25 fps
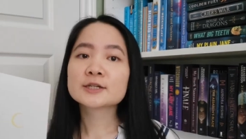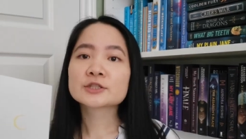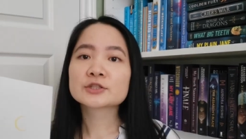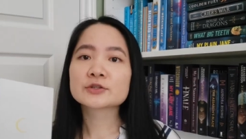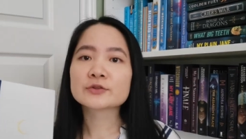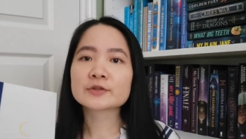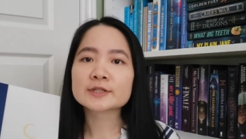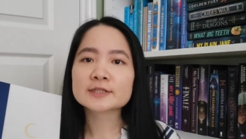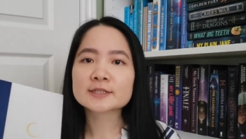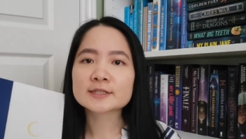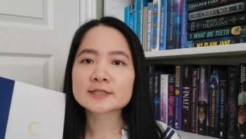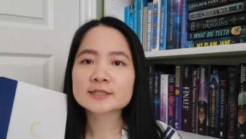
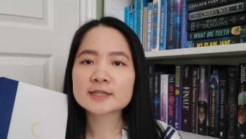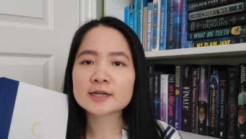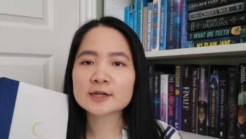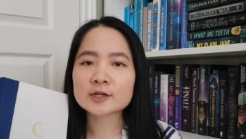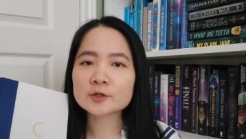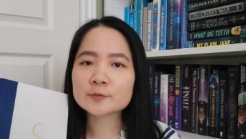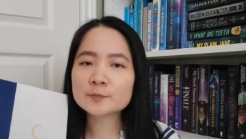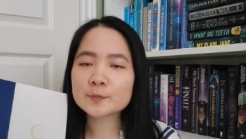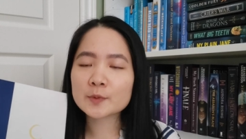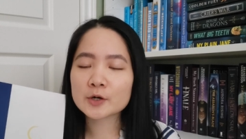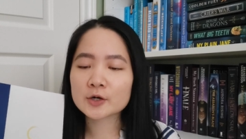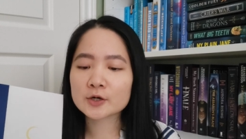So this
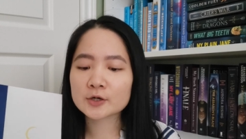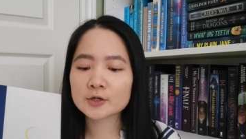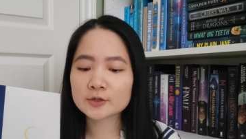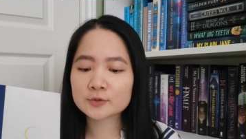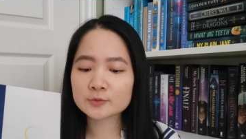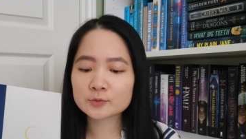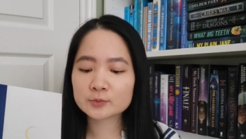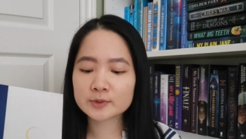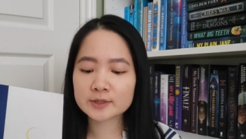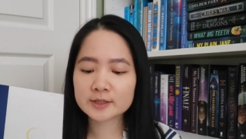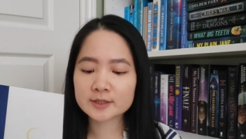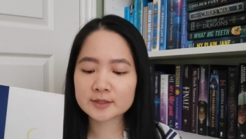entire
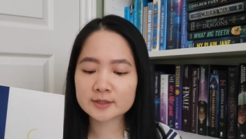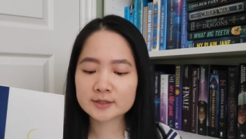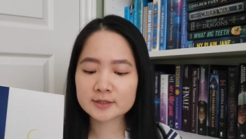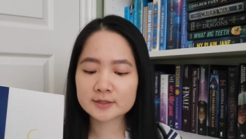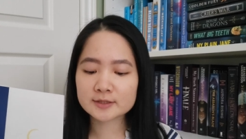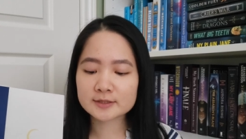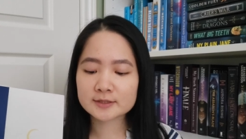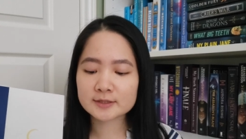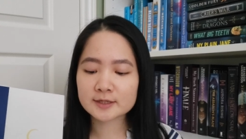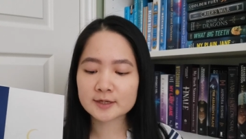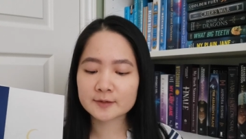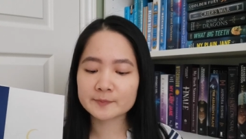part
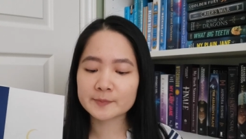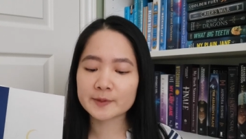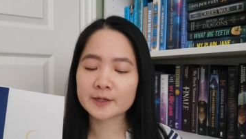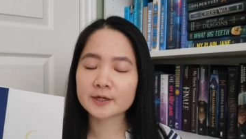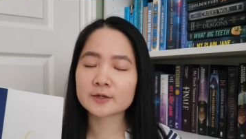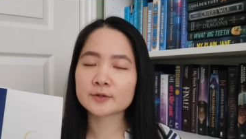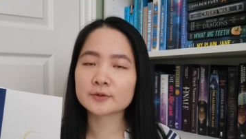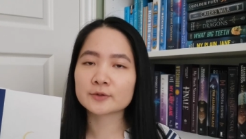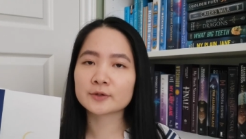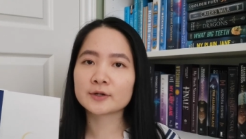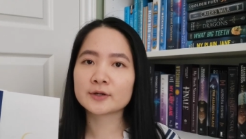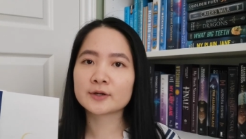was
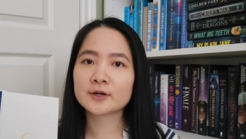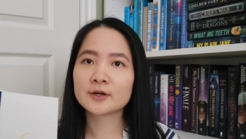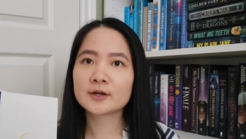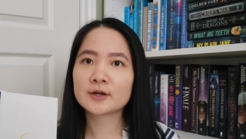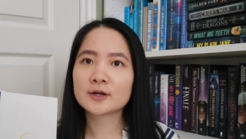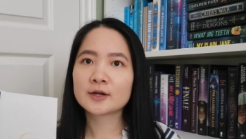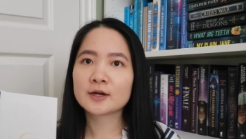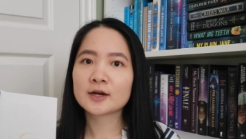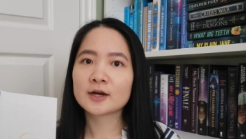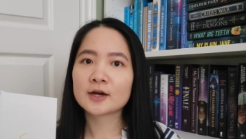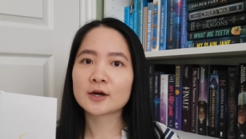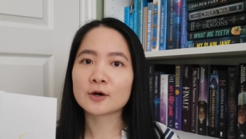about
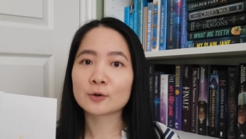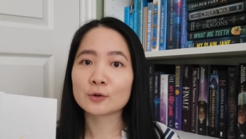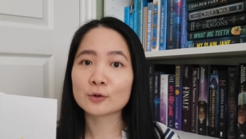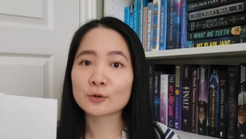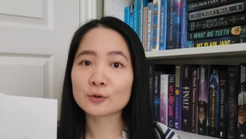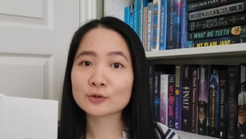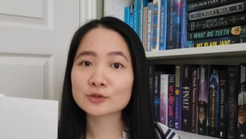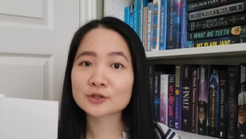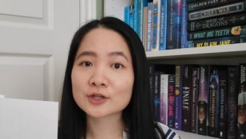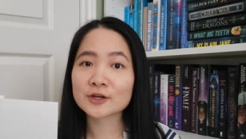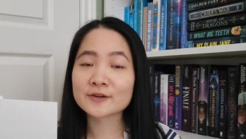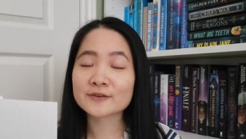a
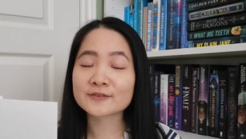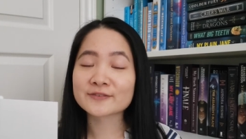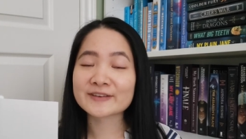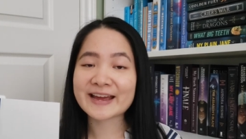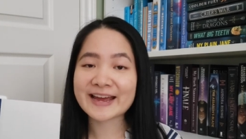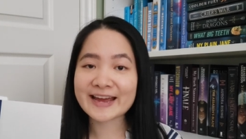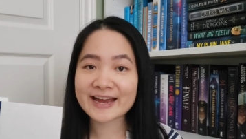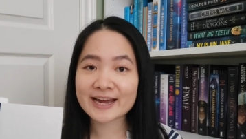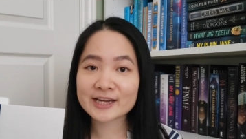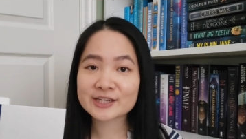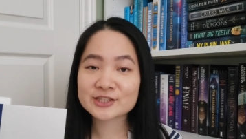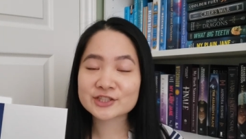whole lot of
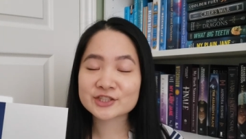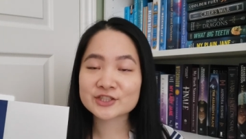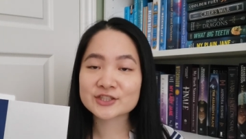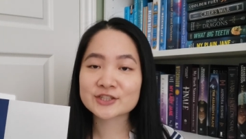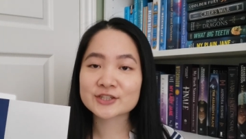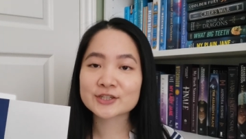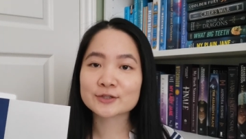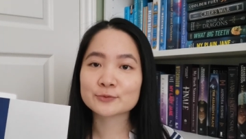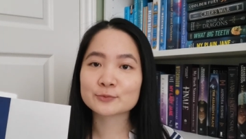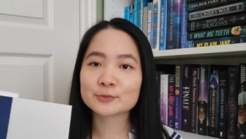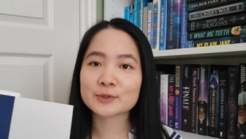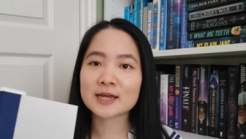action.